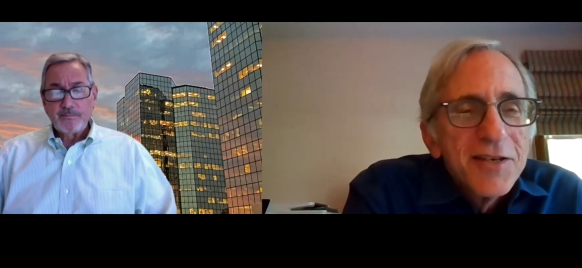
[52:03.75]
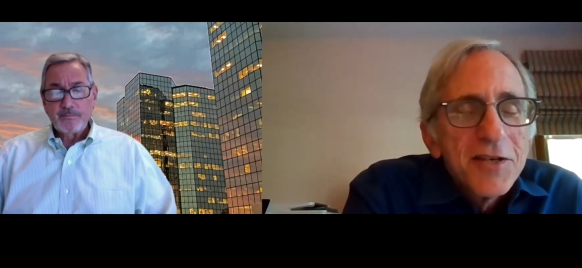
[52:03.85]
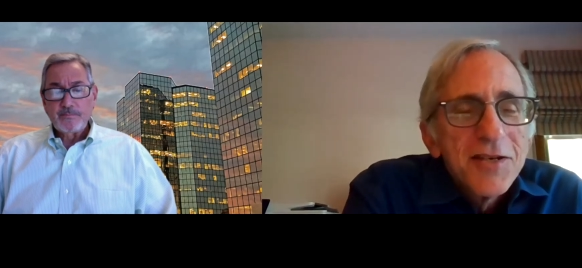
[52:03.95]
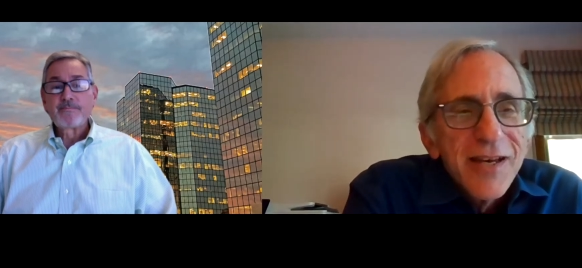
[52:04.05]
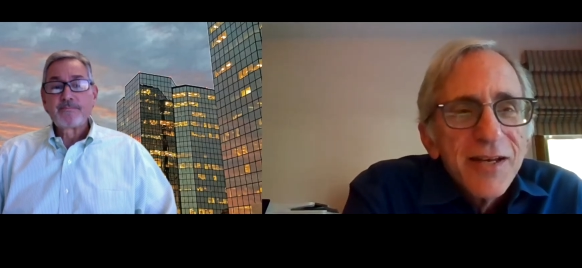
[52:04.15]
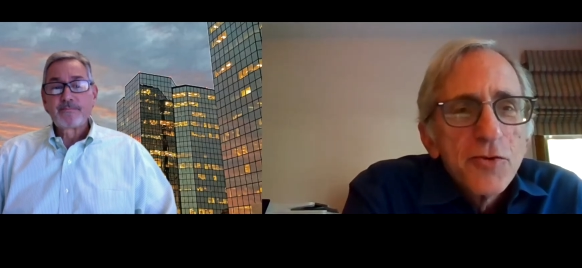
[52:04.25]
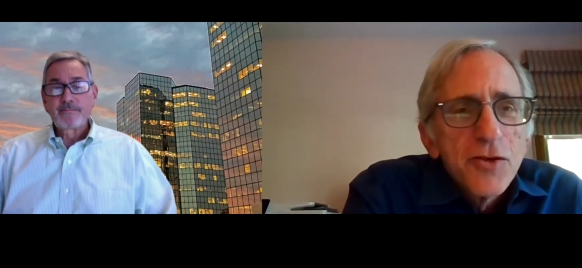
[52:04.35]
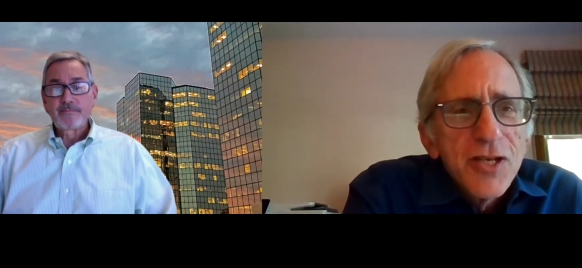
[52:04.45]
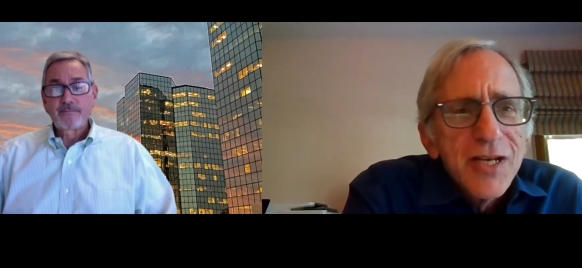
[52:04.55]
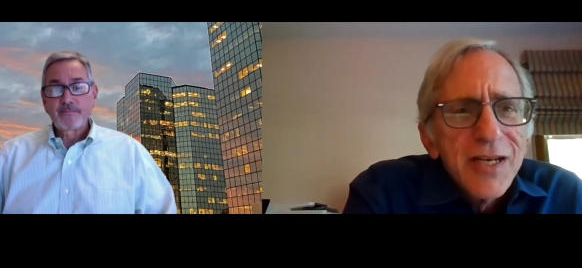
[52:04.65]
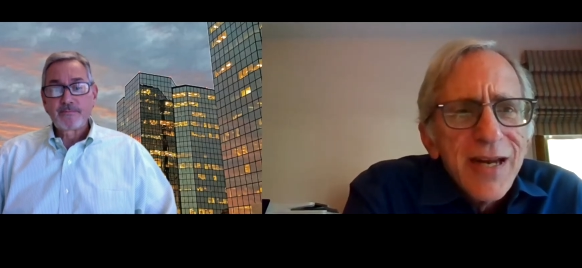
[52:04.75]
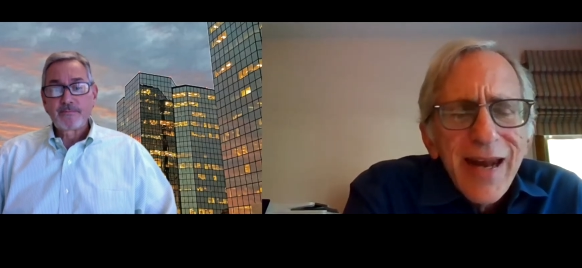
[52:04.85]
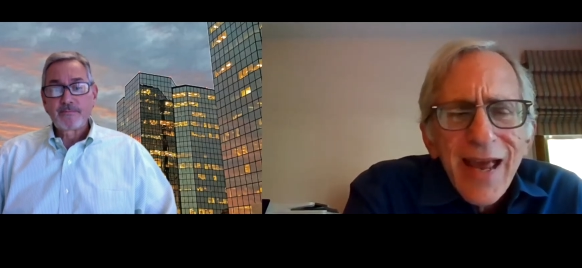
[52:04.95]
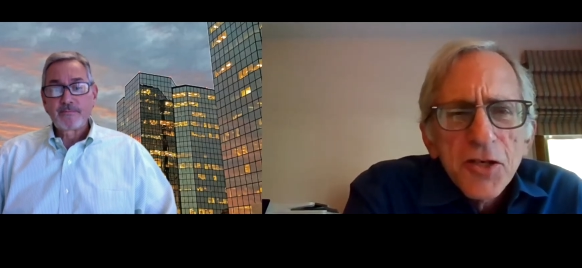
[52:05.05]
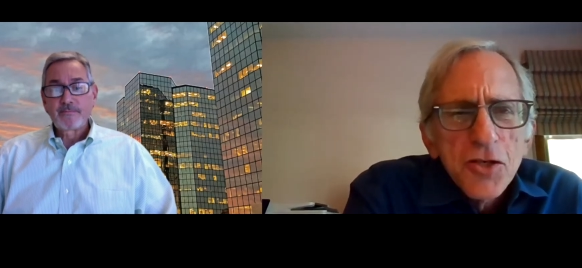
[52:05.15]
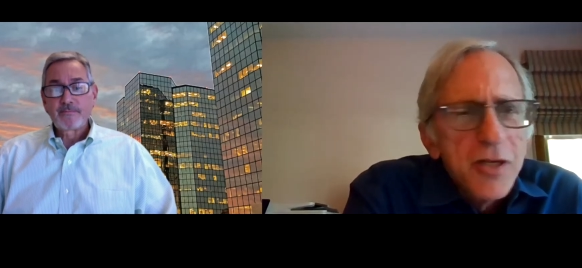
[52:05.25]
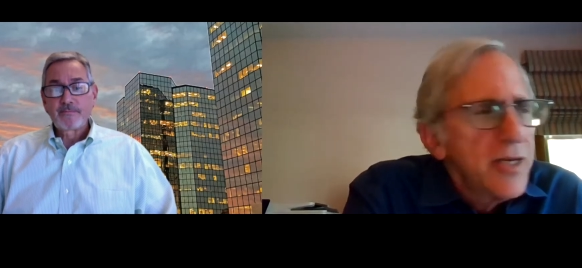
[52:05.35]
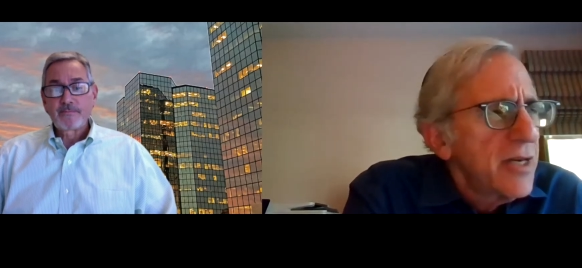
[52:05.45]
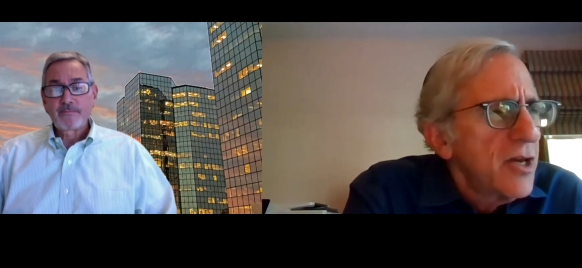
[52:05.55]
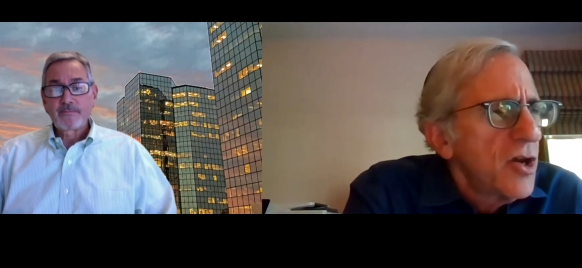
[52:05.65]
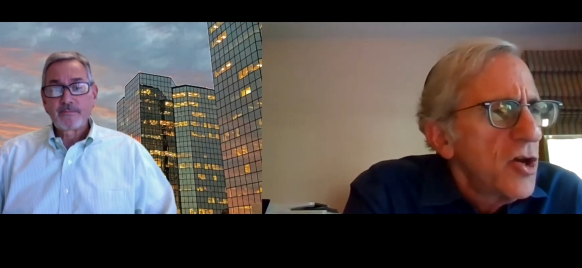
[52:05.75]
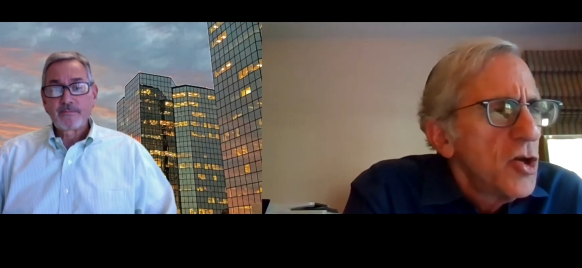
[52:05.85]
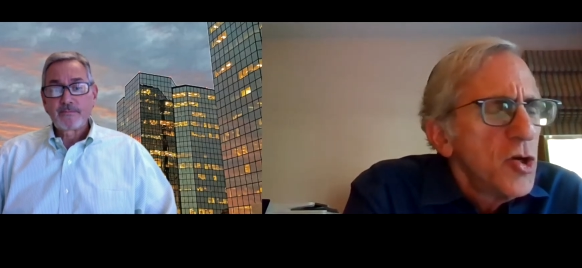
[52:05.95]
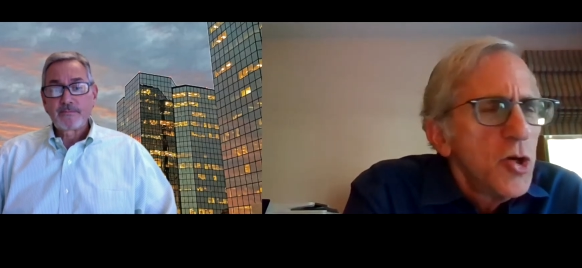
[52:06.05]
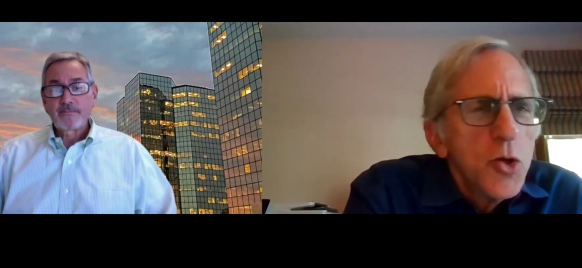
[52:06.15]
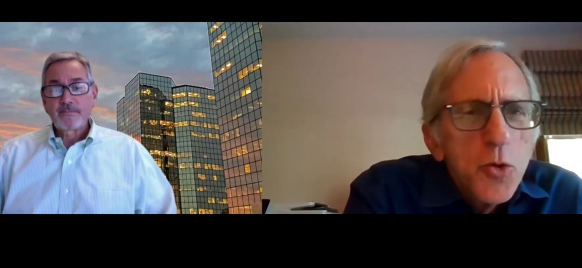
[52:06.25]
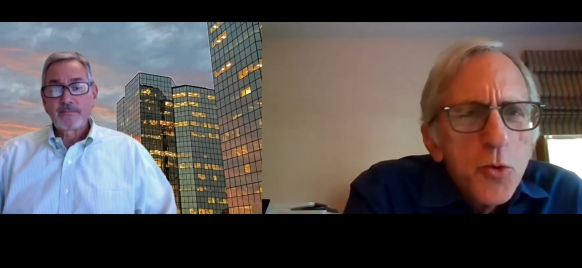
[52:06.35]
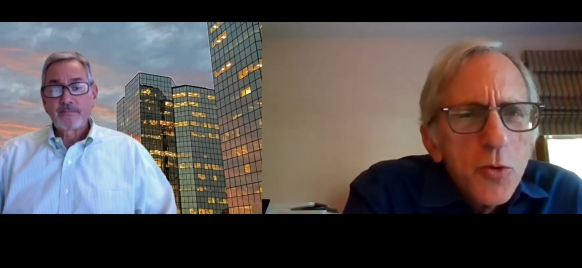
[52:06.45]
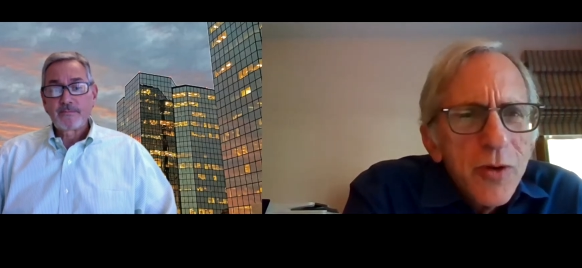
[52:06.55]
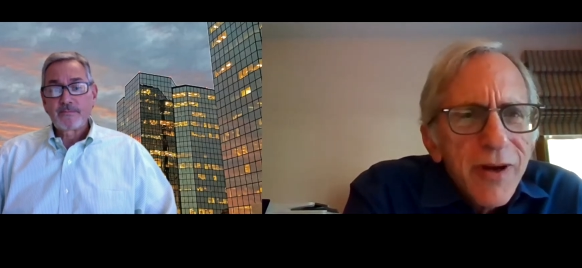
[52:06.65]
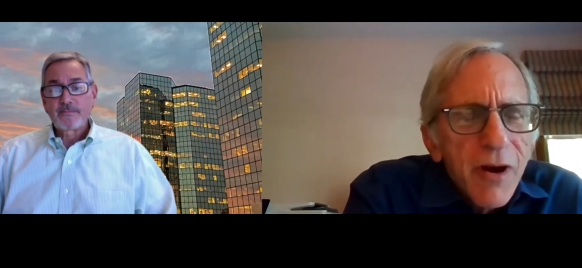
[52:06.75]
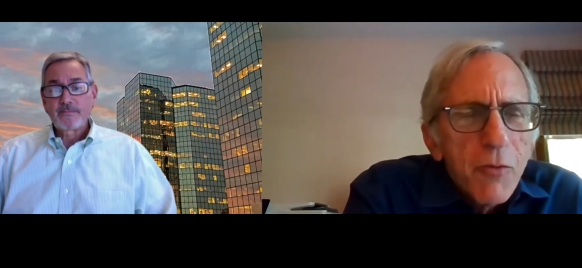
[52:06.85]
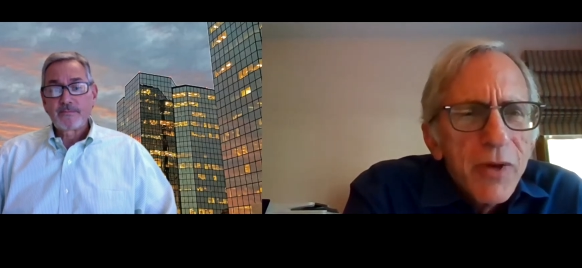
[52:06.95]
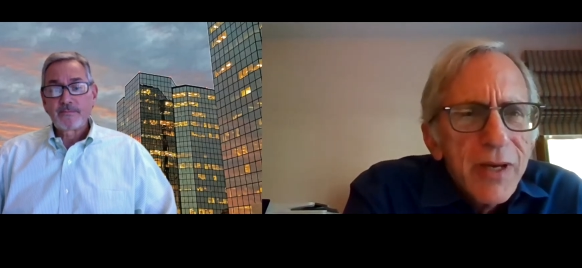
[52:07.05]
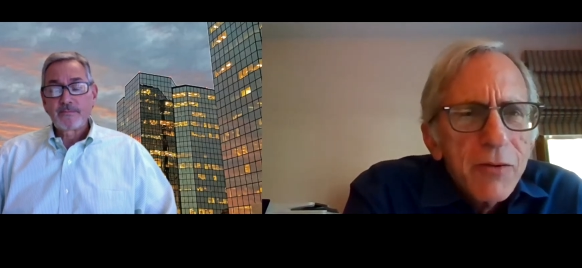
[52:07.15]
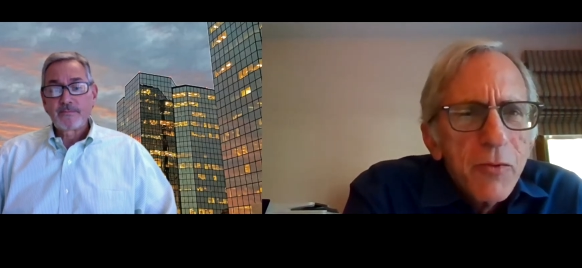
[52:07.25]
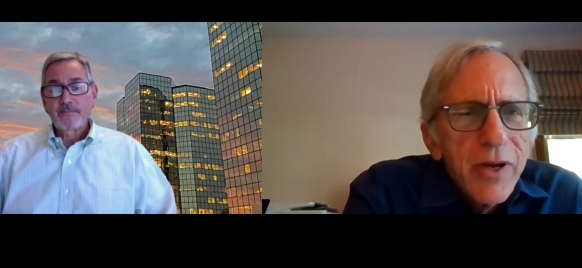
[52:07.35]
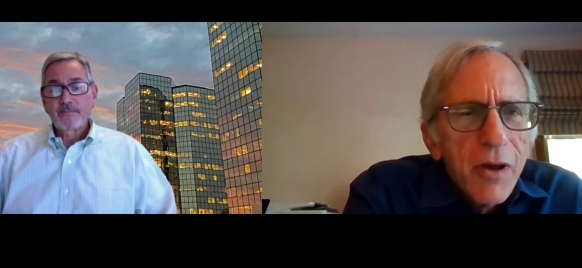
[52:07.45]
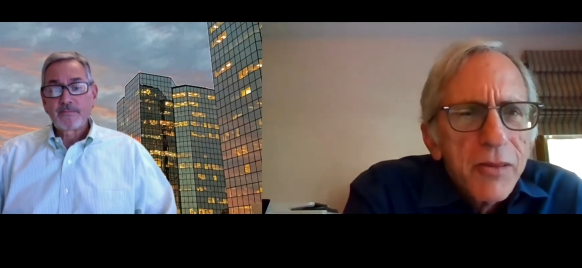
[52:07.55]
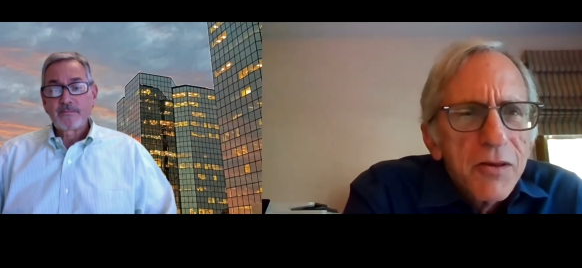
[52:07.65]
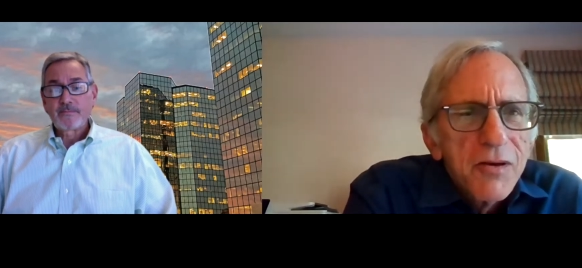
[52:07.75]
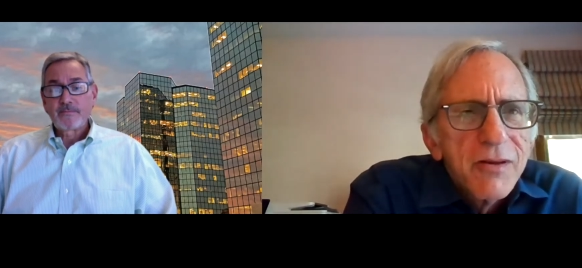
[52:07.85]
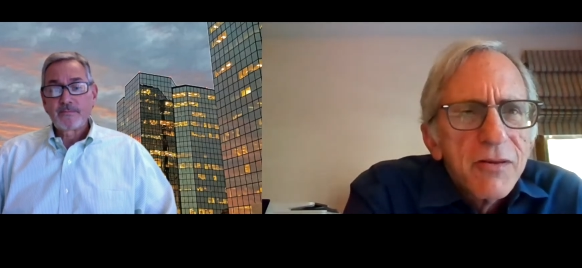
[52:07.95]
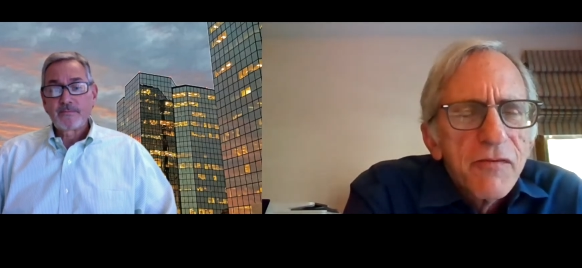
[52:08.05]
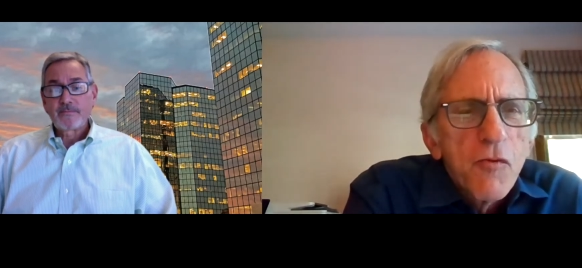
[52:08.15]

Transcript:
Speaker 1: is this interesting and actually new? Are we, we on the, the